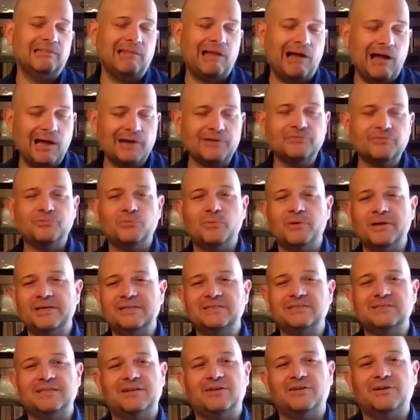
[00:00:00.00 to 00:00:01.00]
lot of
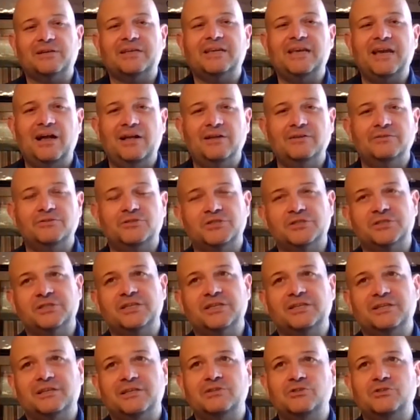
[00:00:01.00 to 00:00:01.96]
ways that archaeologists can